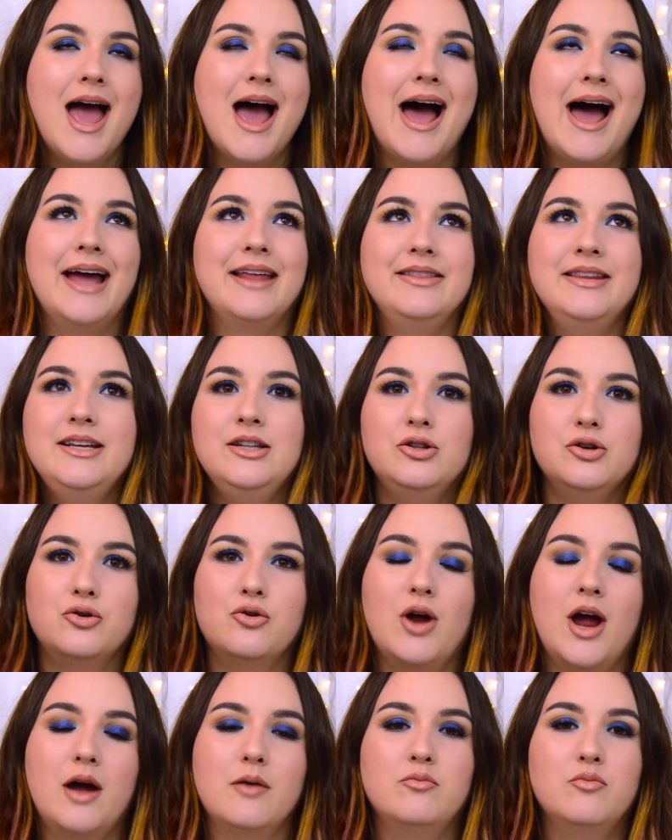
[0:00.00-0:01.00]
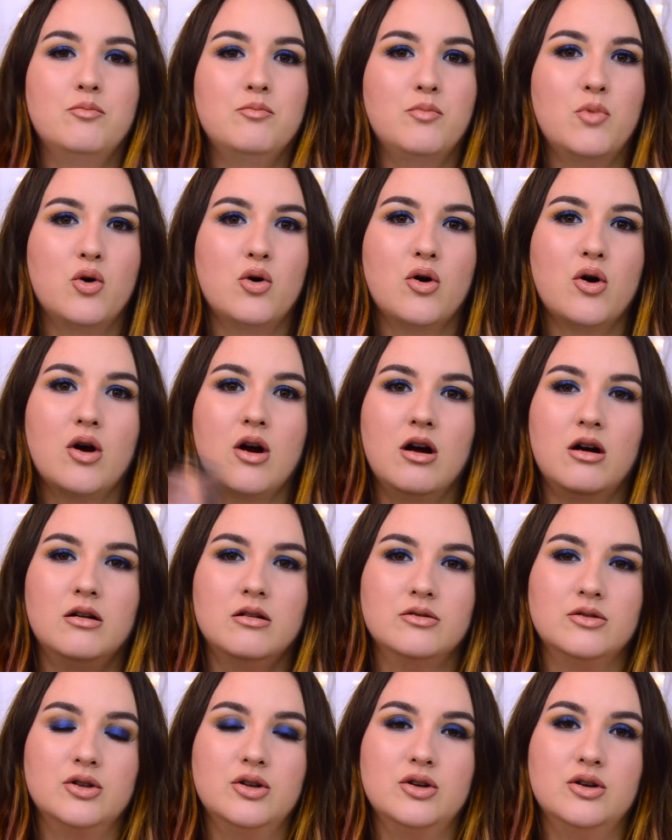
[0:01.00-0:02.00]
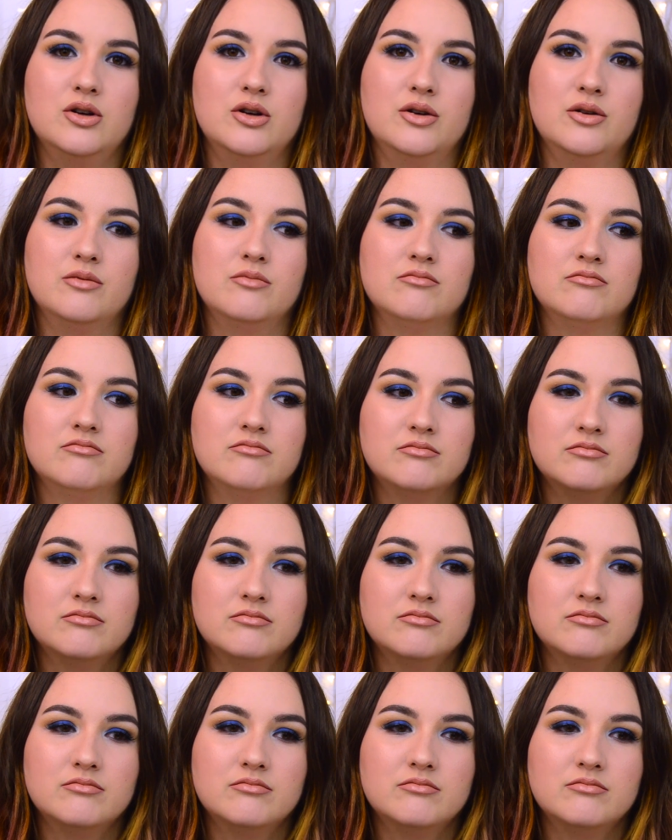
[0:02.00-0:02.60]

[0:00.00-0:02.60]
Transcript: I need to grab more on the